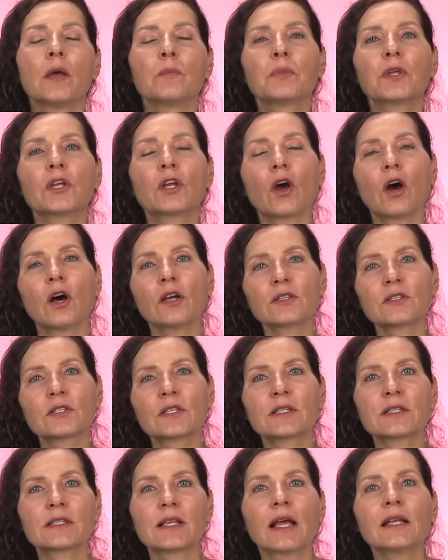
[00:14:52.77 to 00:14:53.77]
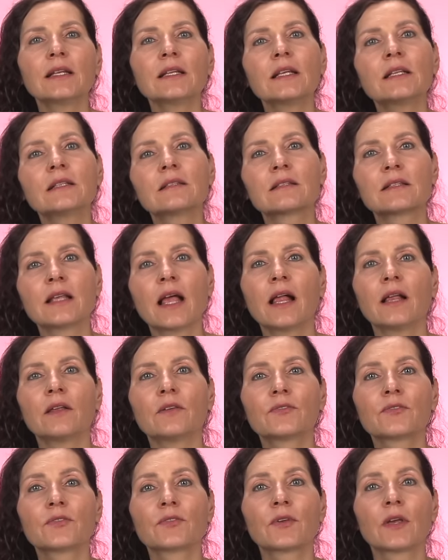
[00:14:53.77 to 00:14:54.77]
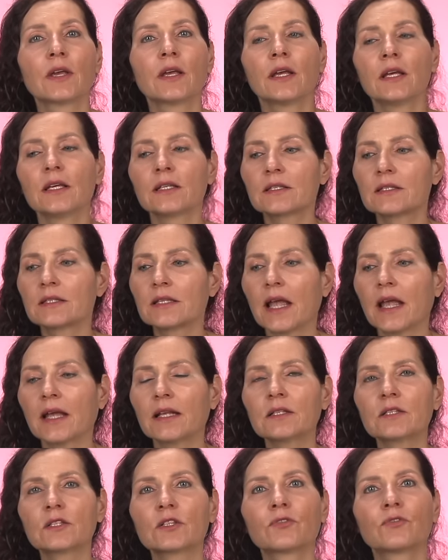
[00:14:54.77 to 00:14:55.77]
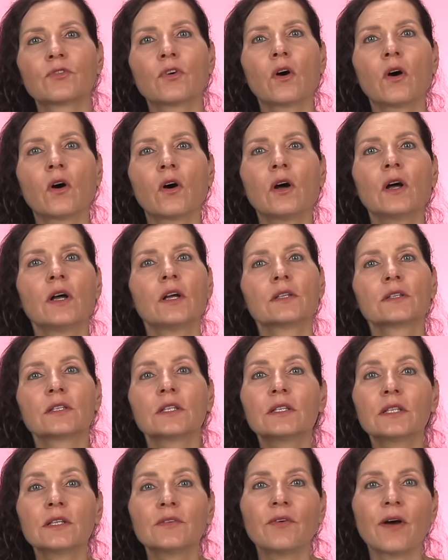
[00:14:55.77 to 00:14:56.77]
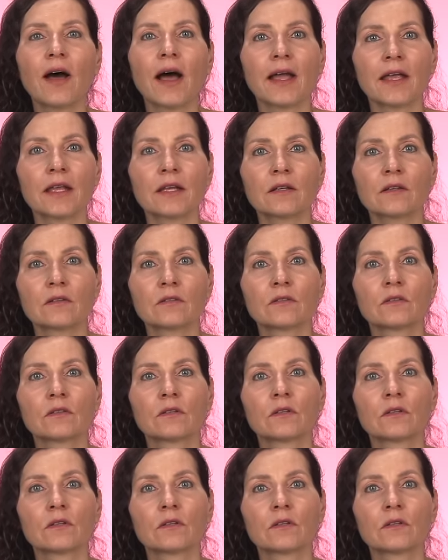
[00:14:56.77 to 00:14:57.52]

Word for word: because the sun itself stands for the divine,